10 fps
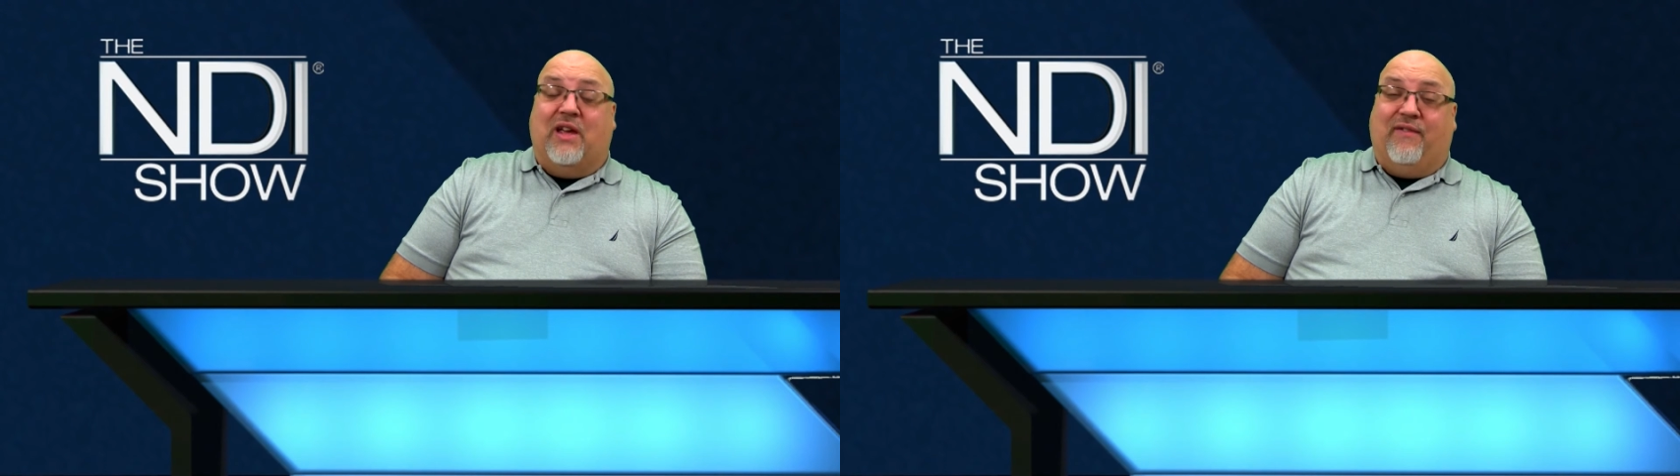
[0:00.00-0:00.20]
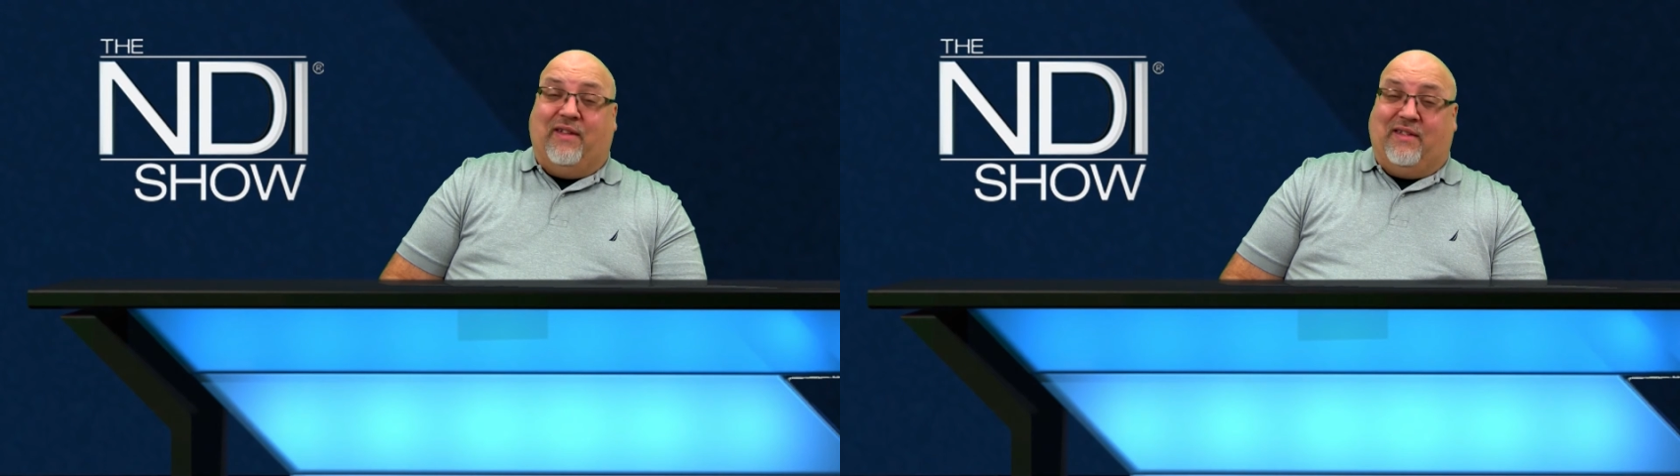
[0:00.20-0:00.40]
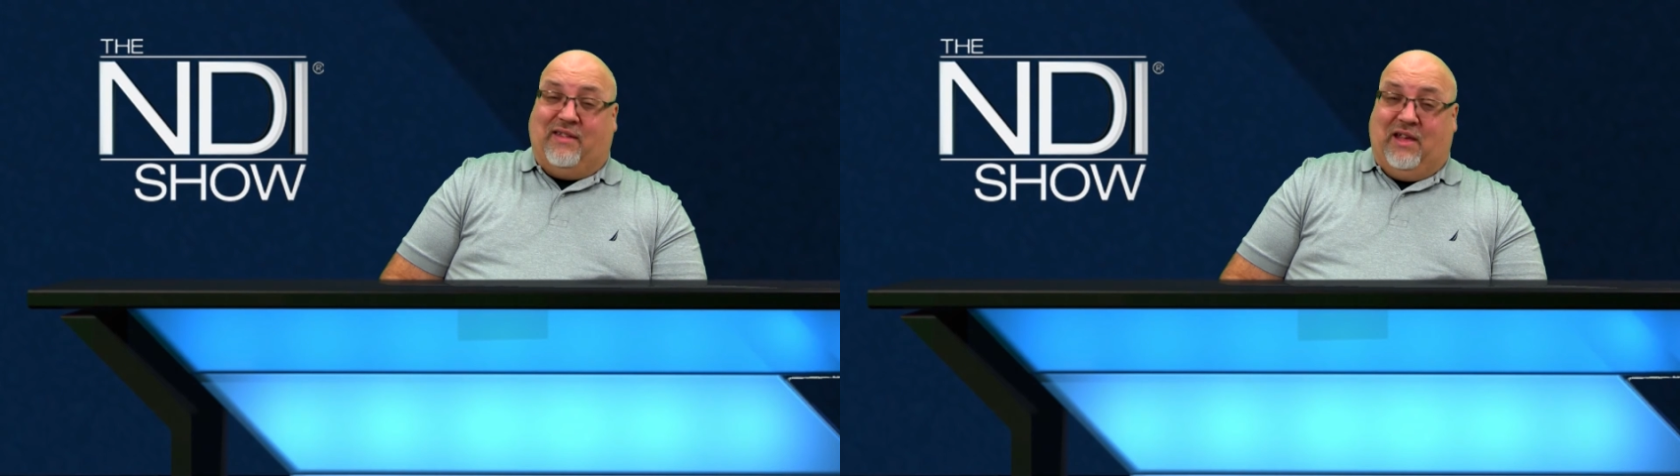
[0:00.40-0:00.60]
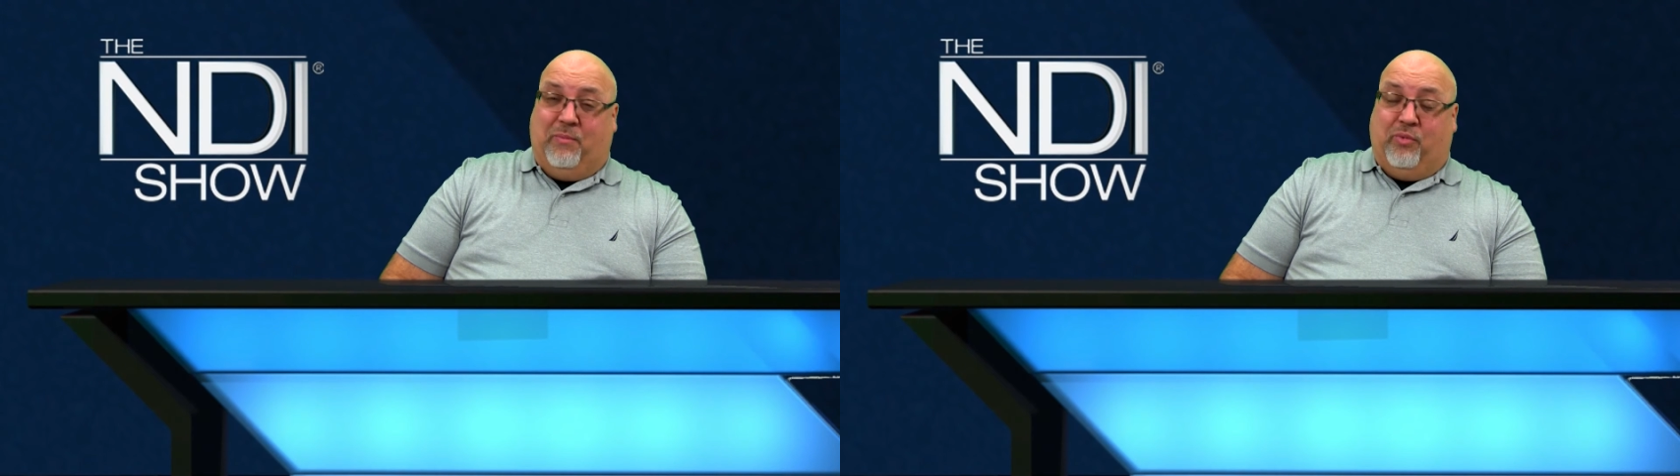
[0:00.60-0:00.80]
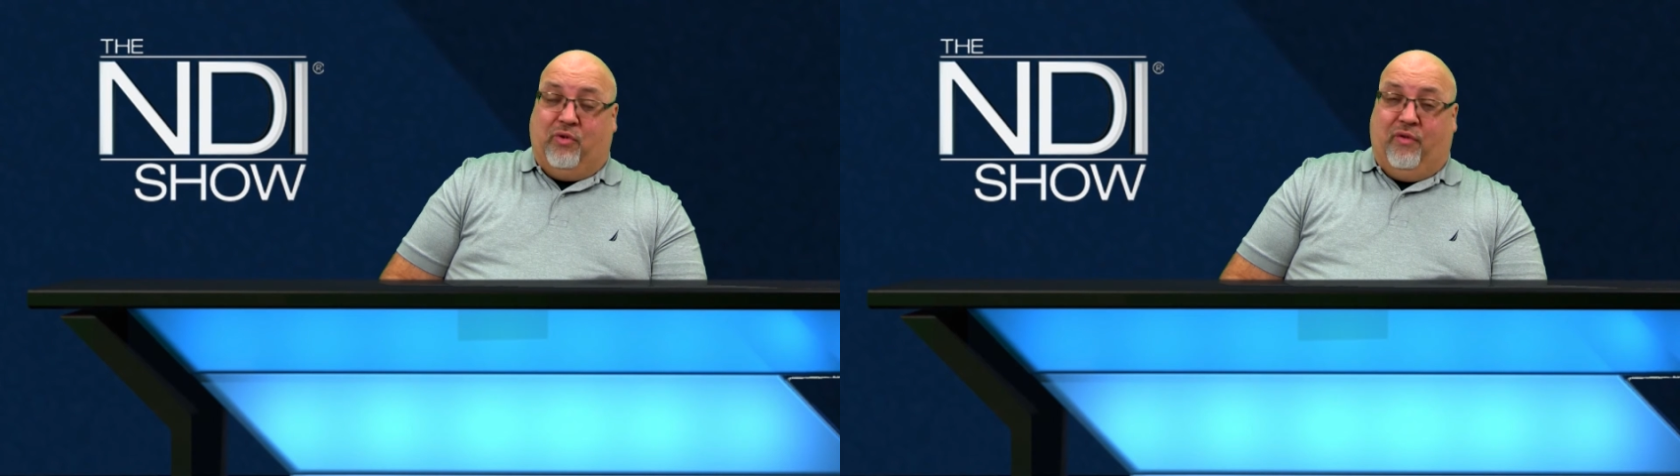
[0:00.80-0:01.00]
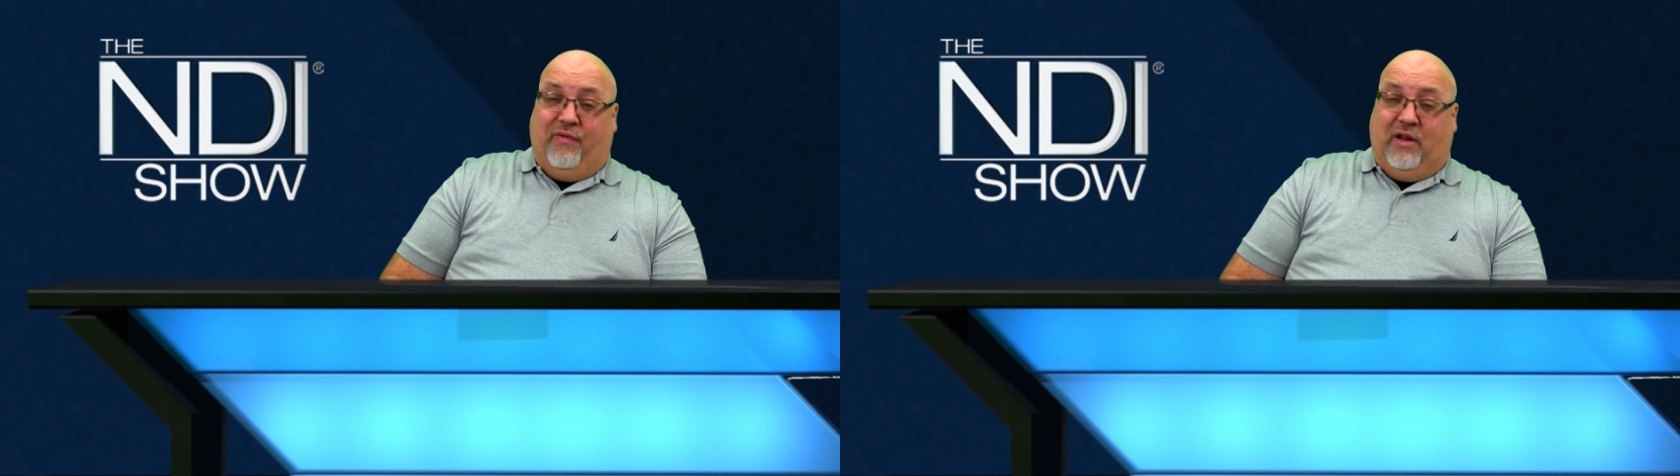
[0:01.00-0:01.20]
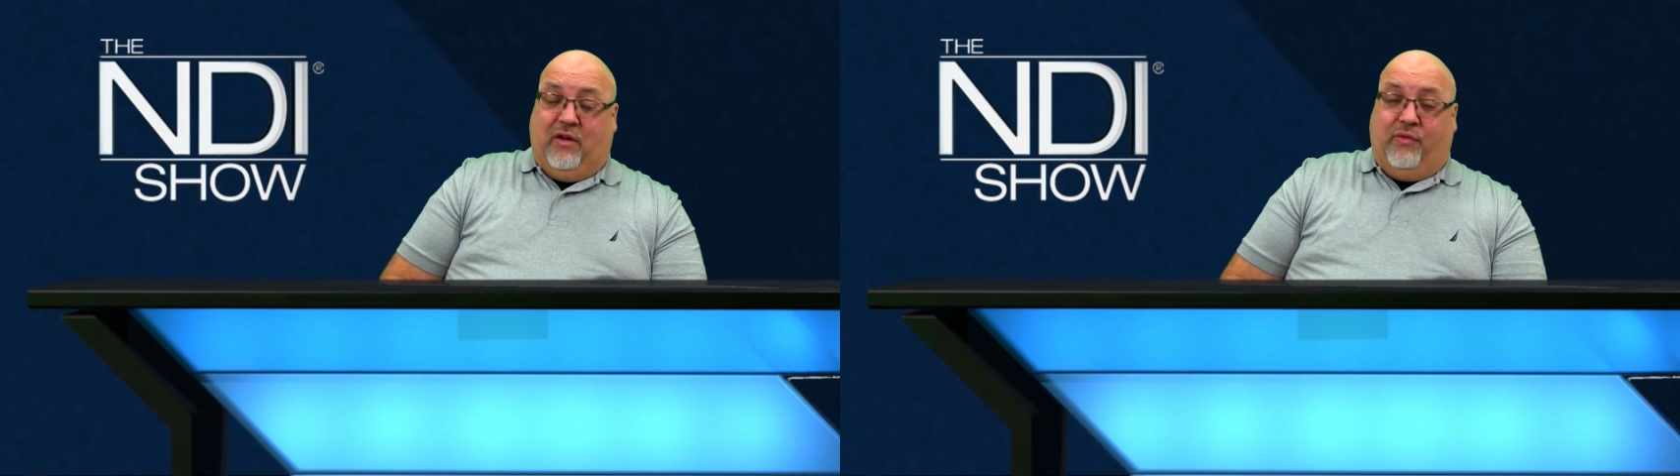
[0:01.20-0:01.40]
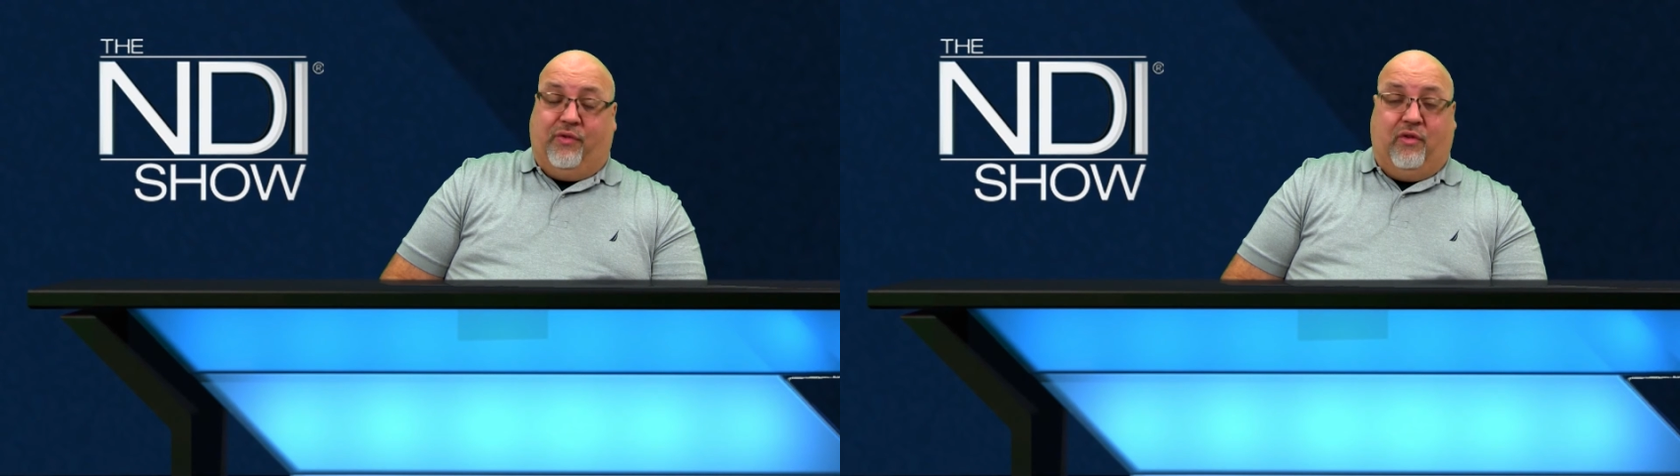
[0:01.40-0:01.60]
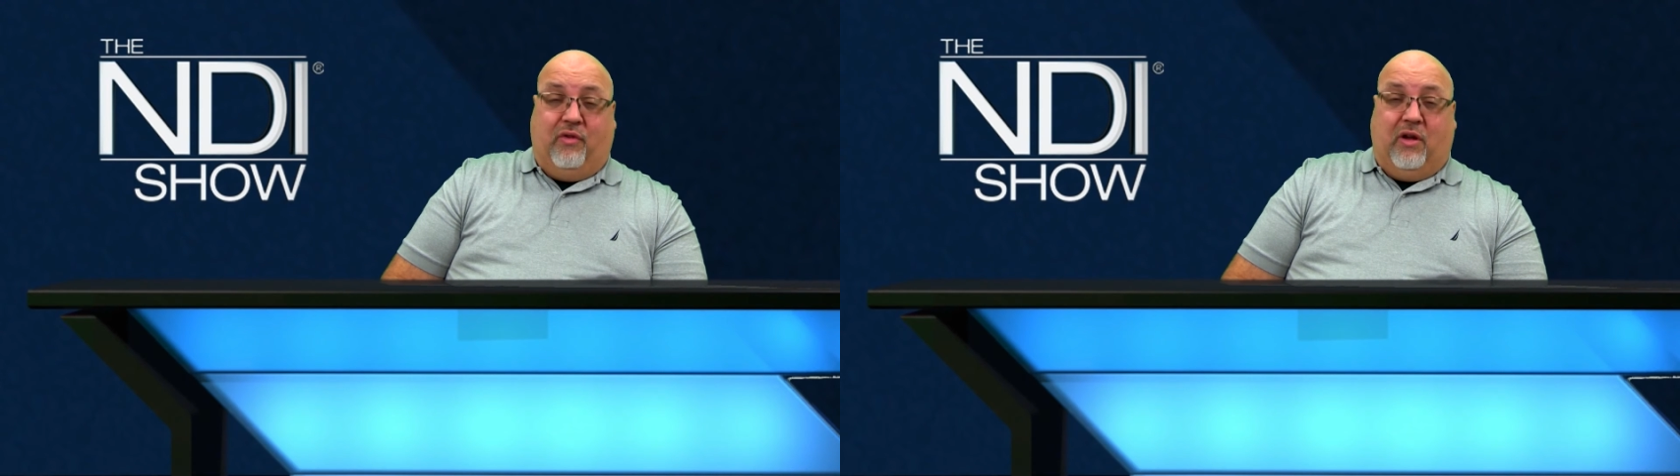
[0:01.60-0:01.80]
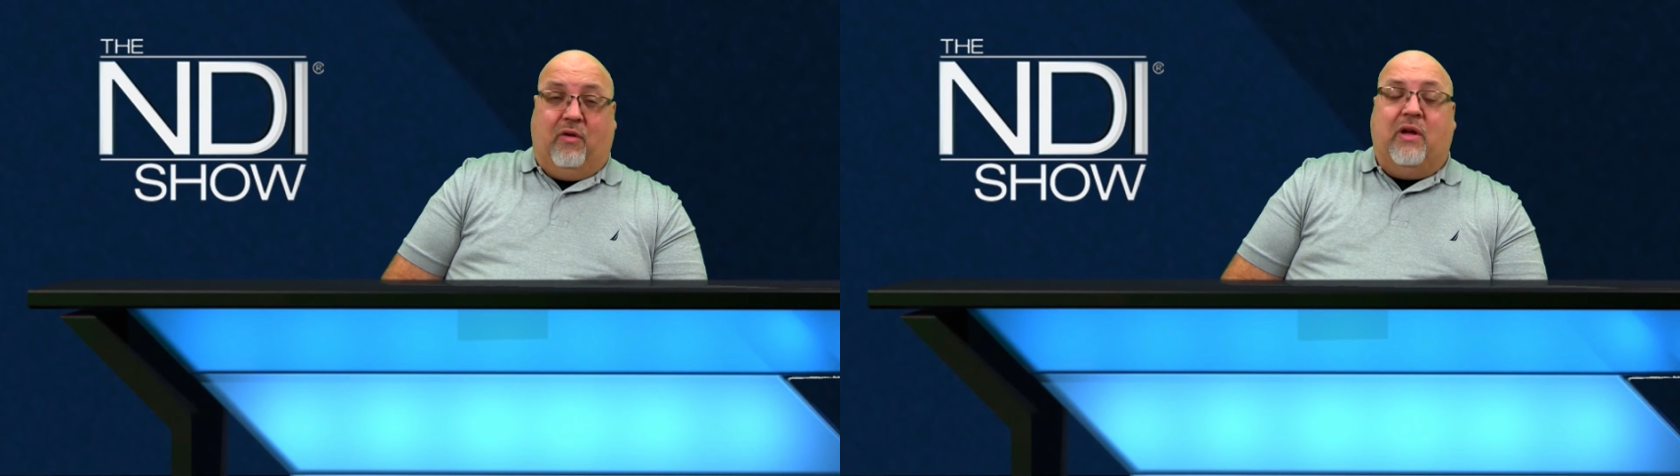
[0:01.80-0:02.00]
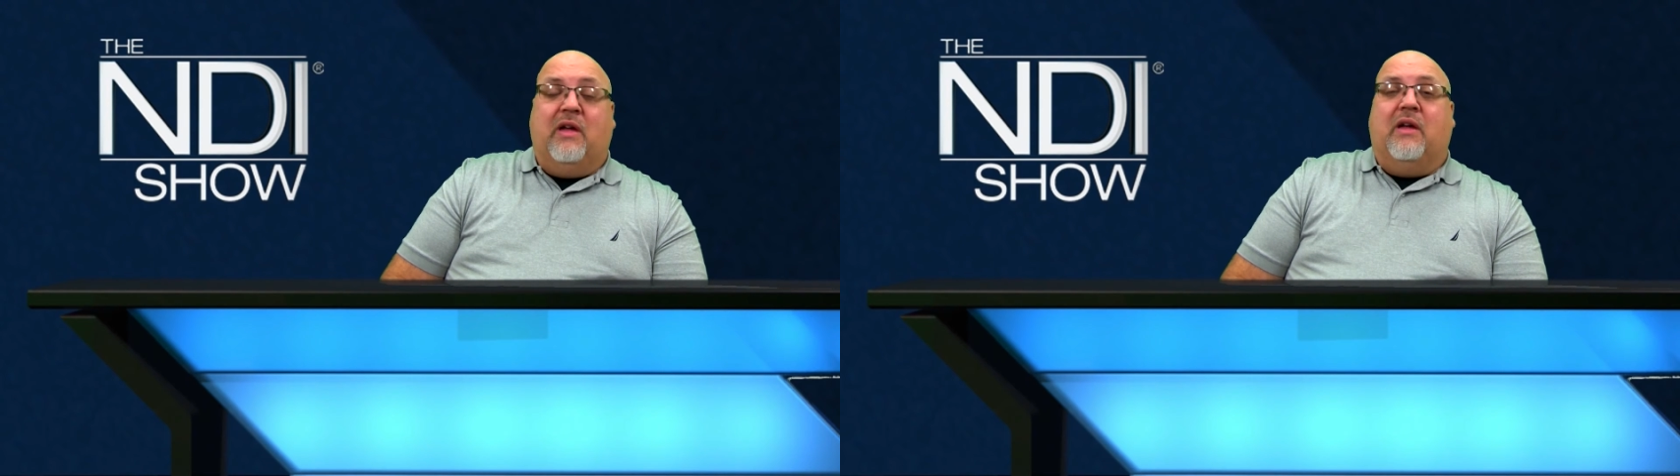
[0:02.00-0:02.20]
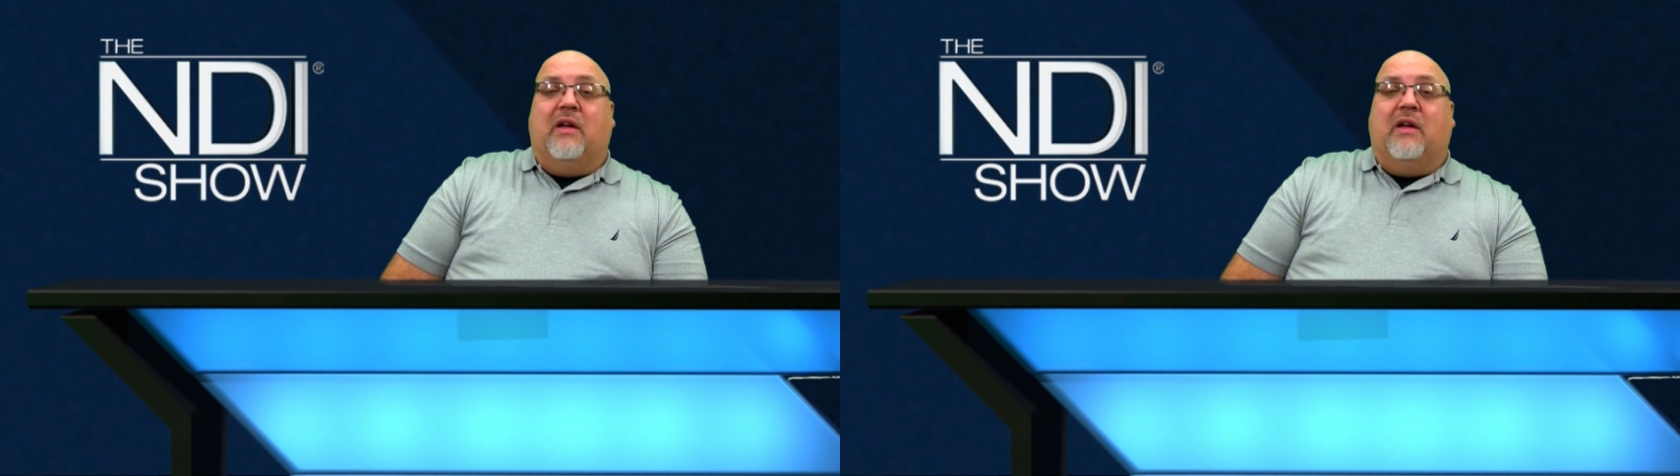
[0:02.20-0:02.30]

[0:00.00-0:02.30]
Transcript: JVC Pro Video Studio